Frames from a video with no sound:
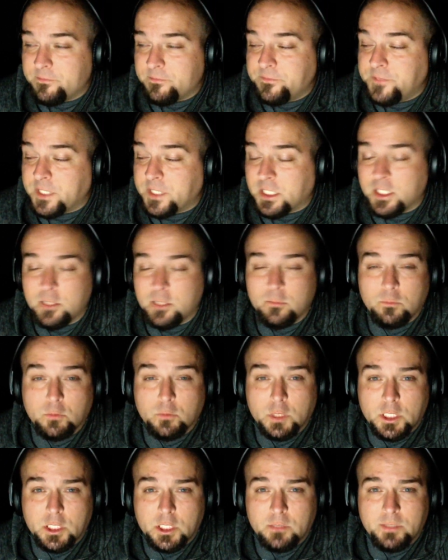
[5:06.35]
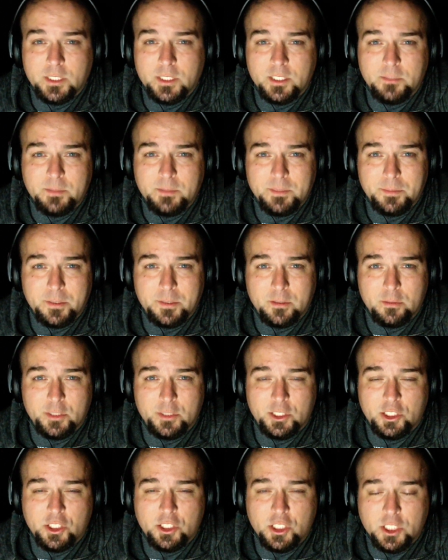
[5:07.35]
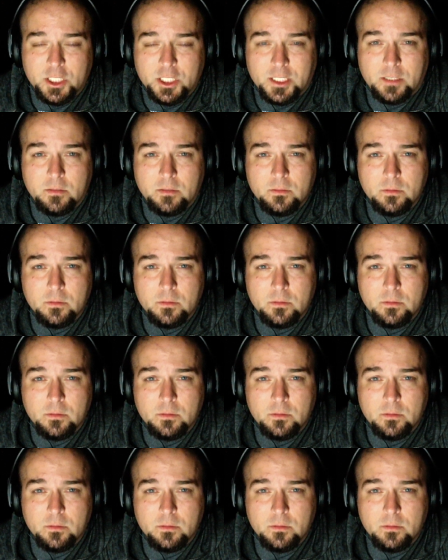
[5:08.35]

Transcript: fucking wall when these people do this shit.